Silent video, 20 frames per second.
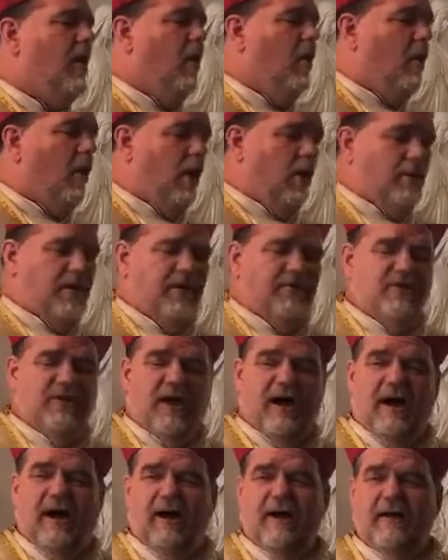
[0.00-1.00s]
or with
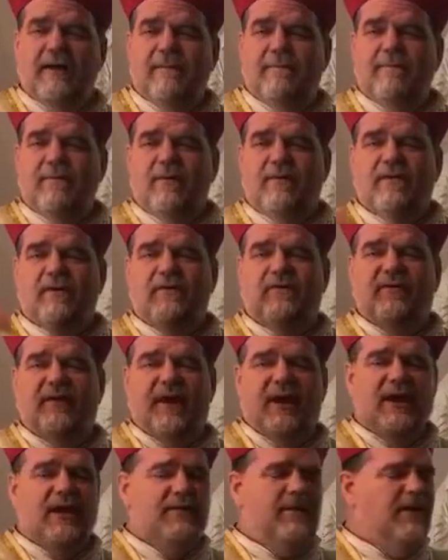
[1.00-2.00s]
God because the
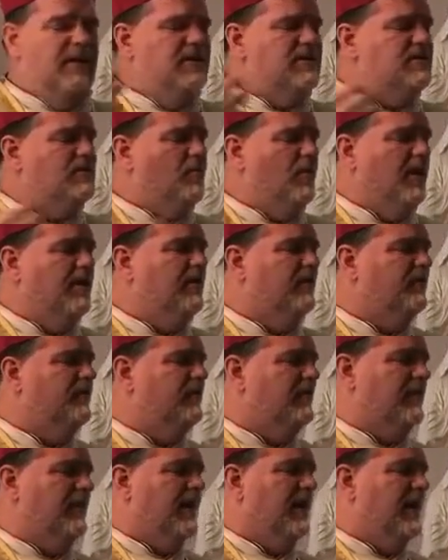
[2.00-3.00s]
enemies want us
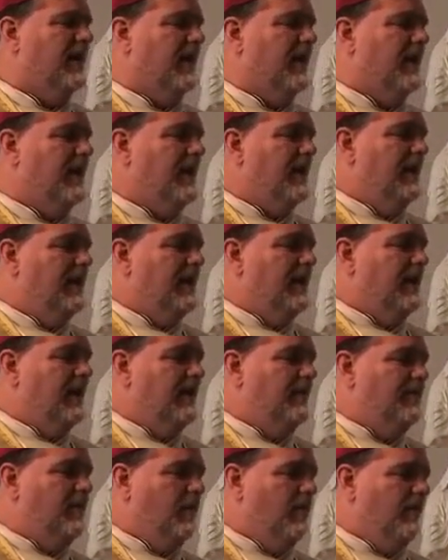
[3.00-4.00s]
to die
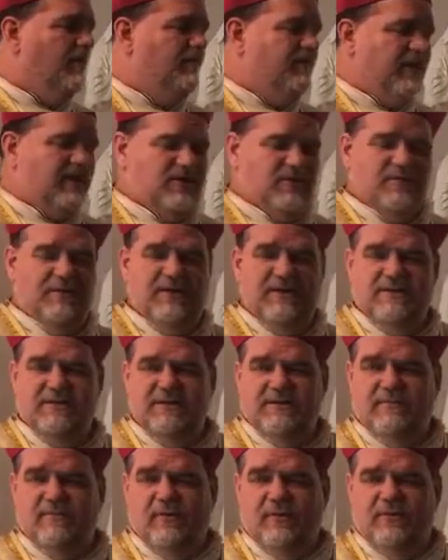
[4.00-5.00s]
in both victories,
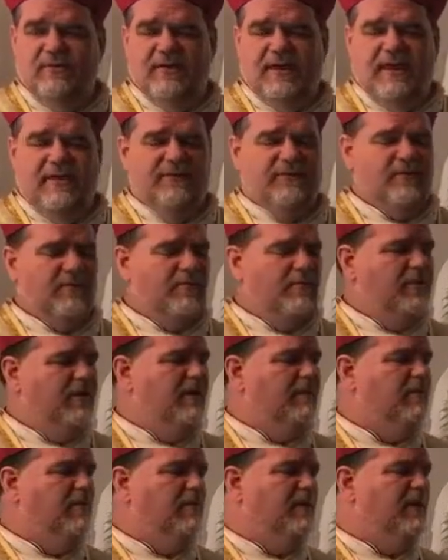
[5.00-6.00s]
both deaths are
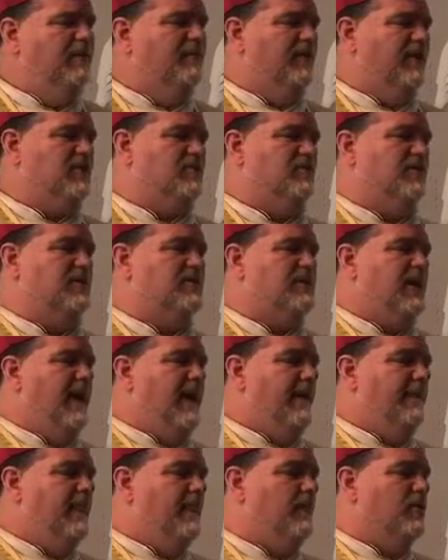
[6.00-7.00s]
complete victories.
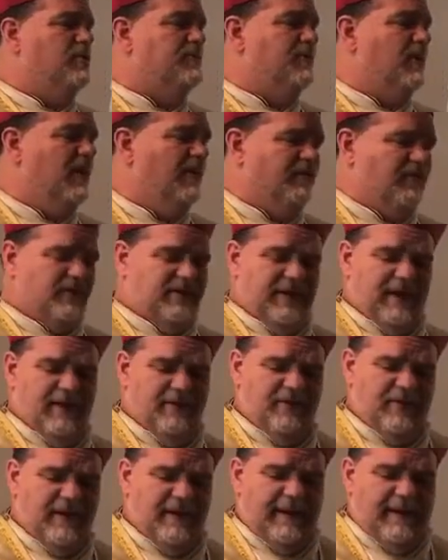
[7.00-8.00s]
And the most beautiful
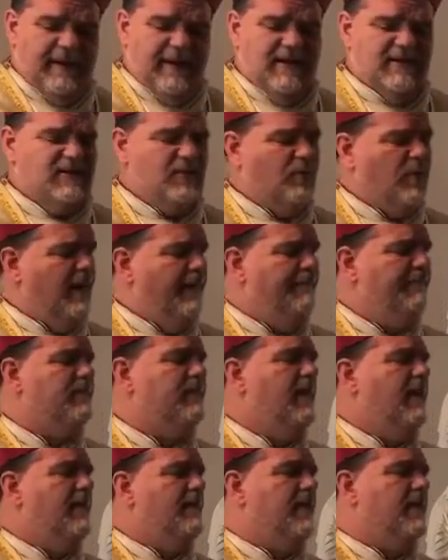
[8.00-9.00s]
death is the
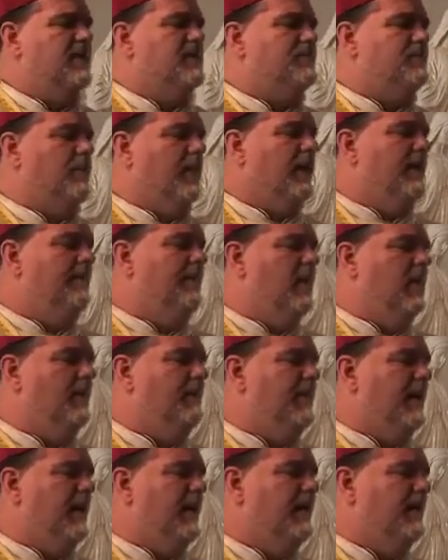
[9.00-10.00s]
one that is brought
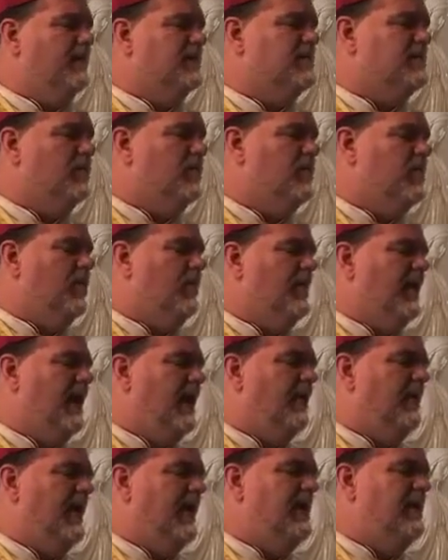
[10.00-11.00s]
about by the so by
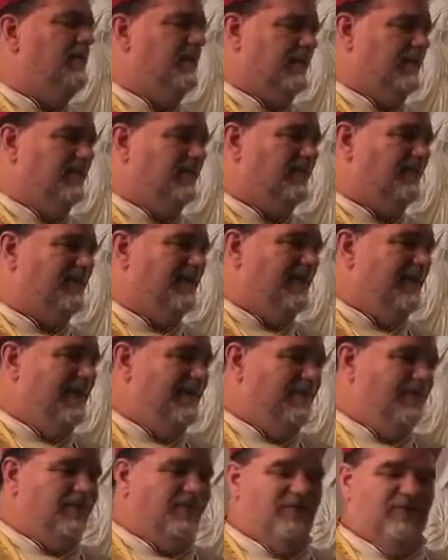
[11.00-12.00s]
our enemies,
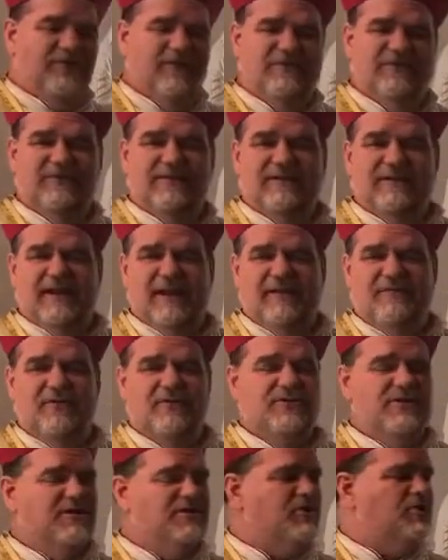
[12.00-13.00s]
because this is the death
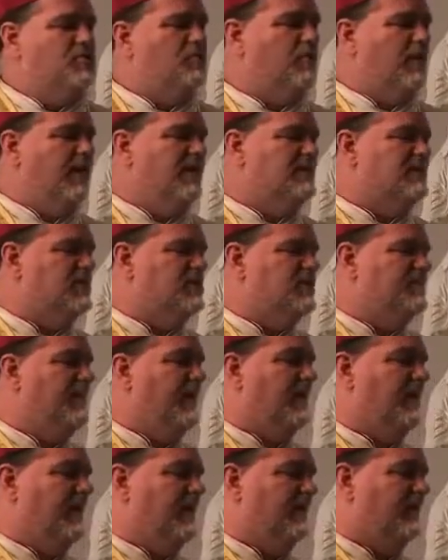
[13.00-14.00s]
that Jesus Christ
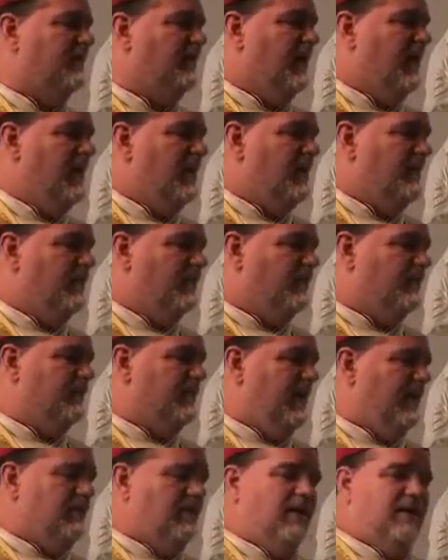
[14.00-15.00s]
experienced, the most
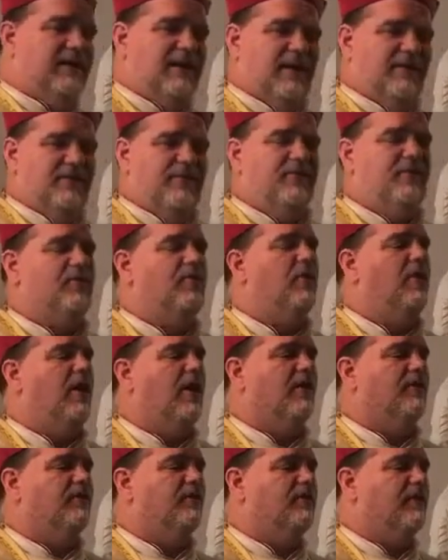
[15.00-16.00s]
sacred death of the
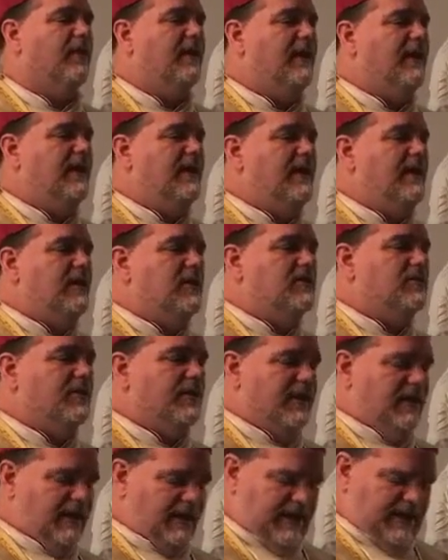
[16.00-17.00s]
cross. So
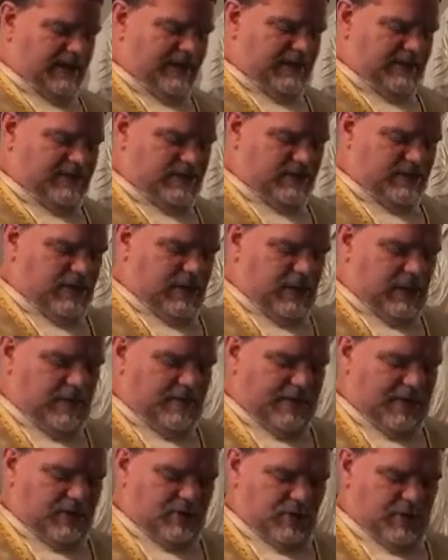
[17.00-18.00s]
in any case,
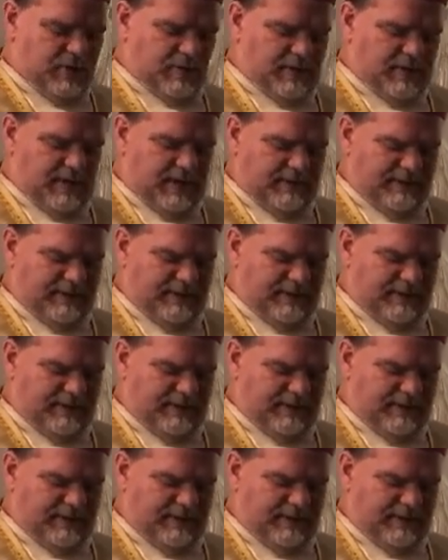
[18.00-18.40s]
make sure that we